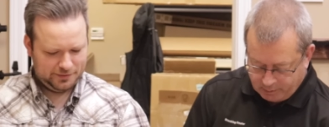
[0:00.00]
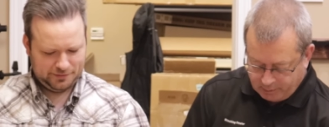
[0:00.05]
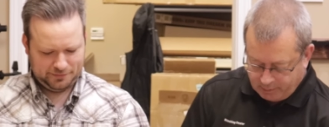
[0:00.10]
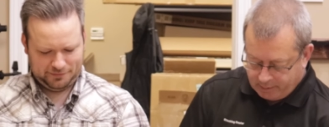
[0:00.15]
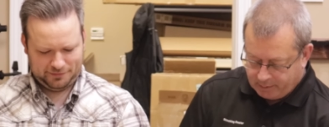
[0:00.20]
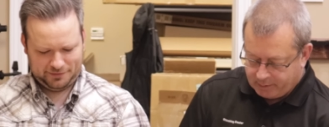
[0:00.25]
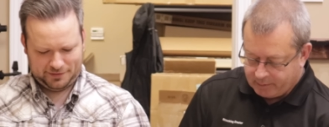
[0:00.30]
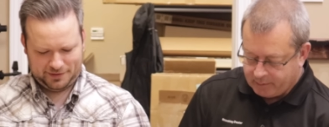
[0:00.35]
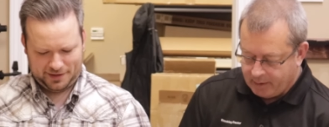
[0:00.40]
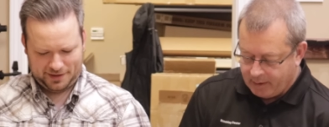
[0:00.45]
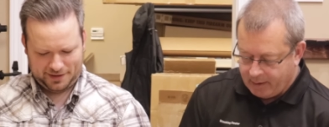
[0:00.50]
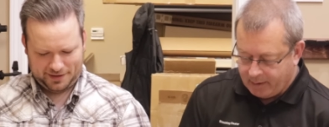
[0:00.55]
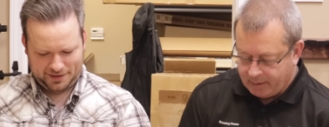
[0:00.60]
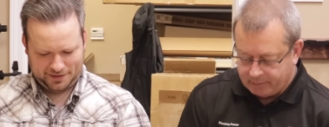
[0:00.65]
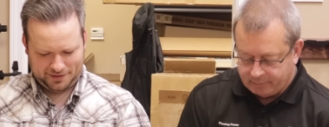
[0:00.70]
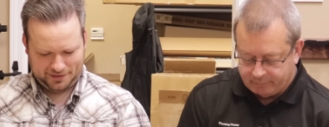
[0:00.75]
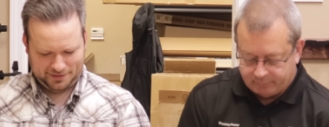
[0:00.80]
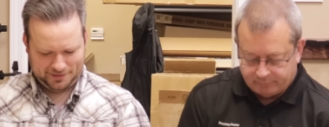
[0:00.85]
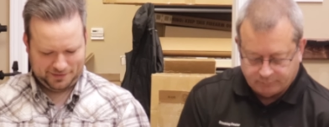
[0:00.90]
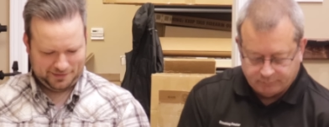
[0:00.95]
Speaker 1: I like
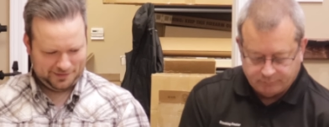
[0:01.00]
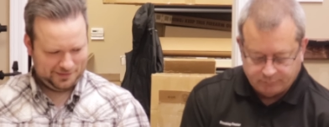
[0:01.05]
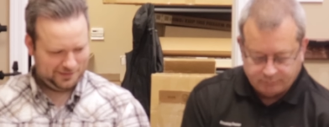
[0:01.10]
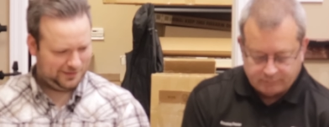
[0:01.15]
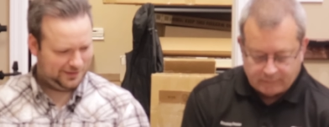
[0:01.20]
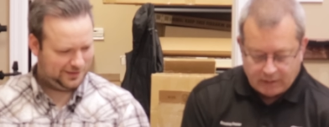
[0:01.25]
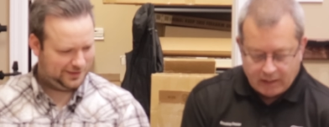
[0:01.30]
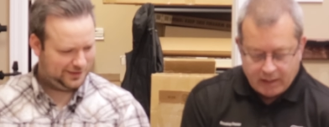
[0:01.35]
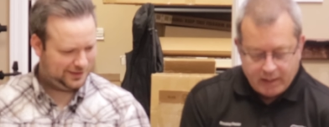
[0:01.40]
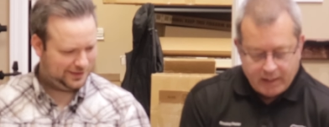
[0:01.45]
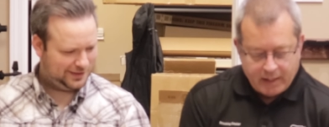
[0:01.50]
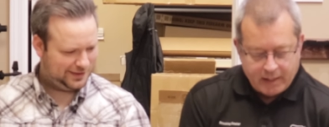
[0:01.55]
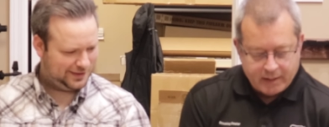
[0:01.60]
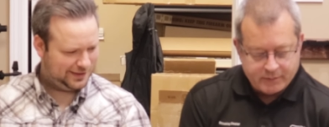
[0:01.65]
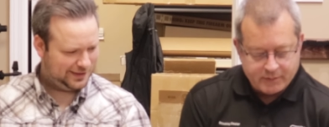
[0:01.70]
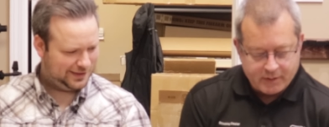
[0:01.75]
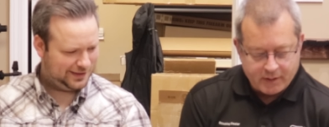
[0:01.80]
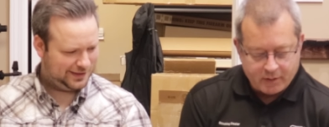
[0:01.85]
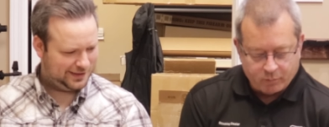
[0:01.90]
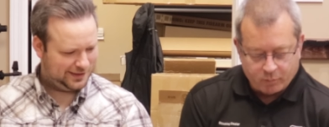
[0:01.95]
that.
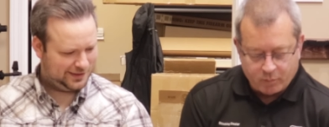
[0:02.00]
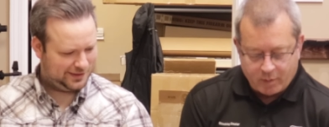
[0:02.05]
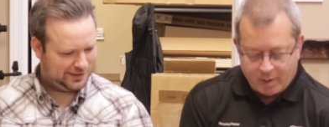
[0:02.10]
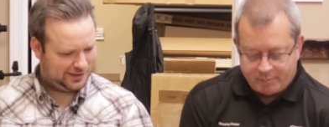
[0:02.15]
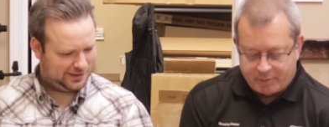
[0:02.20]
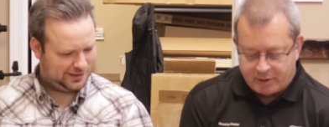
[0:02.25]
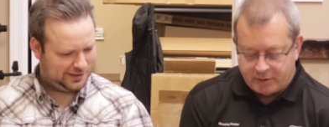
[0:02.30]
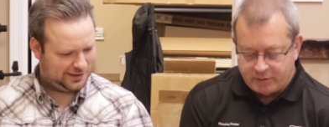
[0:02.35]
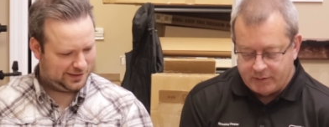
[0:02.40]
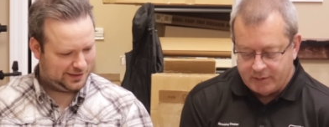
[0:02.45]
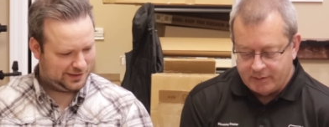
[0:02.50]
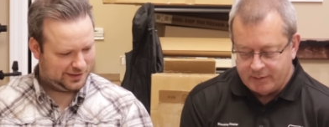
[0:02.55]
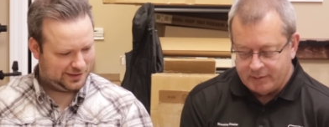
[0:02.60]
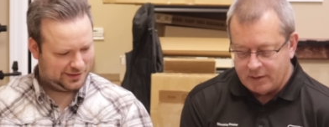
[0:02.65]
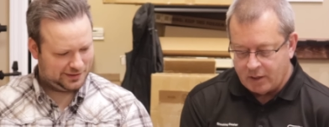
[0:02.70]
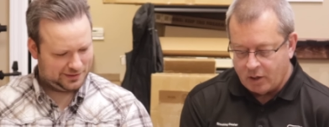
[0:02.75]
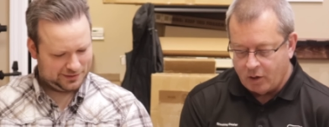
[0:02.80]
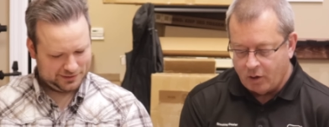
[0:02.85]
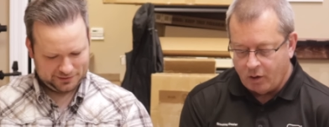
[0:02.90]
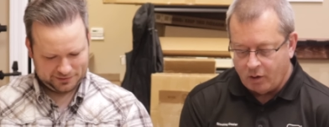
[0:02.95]
It's a
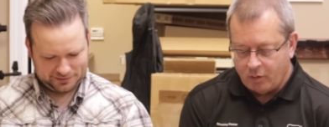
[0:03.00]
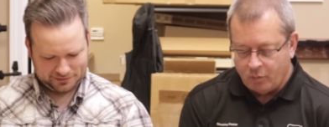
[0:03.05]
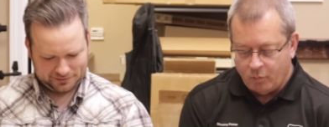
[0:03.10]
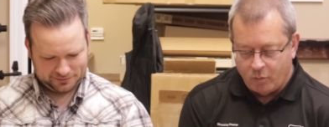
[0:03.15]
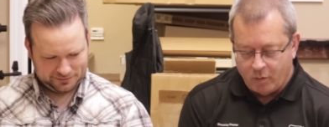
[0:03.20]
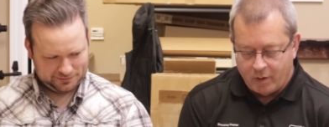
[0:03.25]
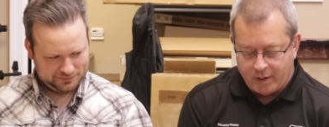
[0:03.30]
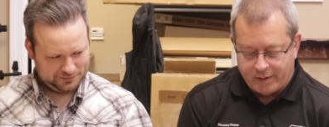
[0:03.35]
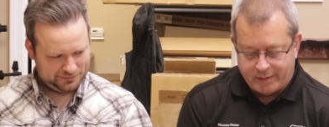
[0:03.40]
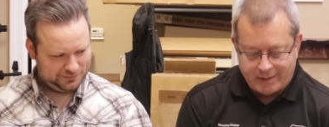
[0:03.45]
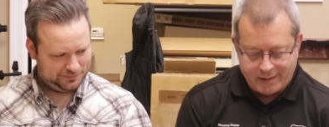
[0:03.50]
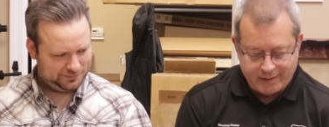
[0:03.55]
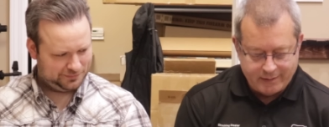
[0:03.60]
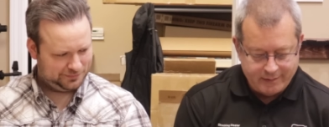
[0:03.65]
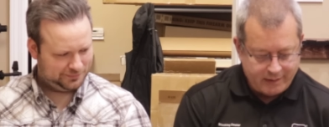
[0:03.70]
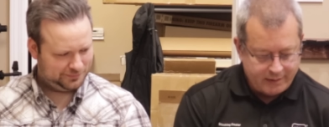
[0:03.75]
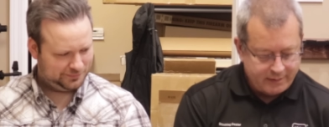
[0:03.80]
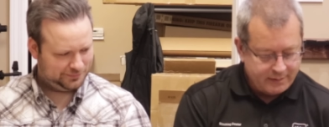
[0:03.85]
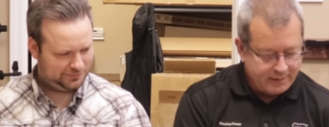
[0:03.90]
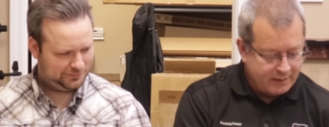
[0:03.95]
Remington
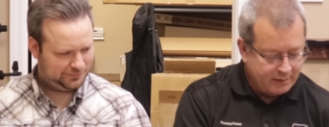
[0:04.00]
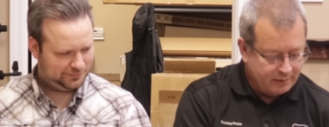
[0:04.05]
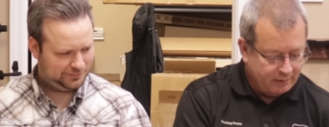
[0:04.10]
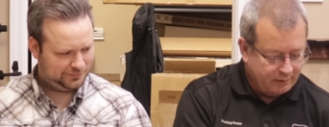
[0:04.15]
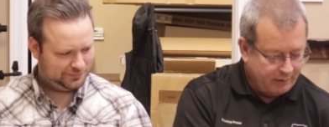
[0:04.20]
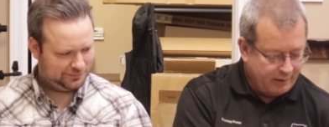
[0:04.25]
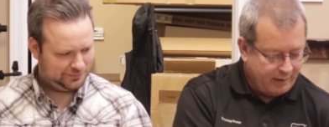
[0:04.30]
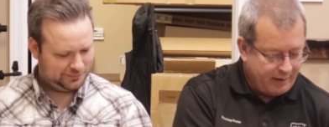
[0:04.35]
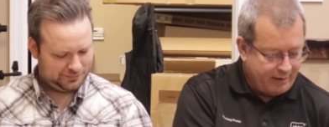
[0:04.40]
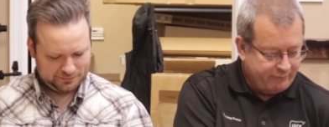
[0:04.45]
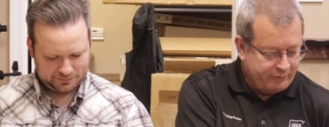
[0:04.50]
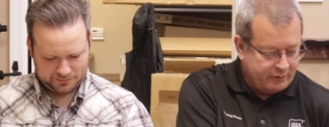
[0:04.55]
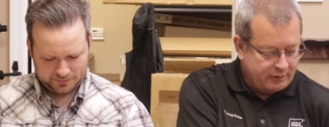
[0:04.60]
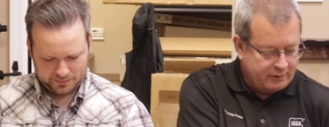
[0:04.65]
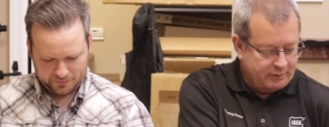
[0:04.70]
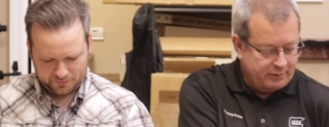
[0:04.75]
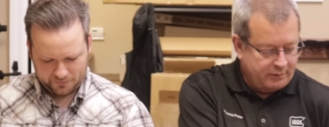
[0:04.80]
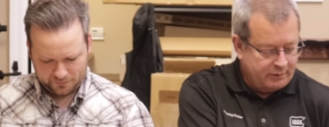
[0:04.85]
R1 1911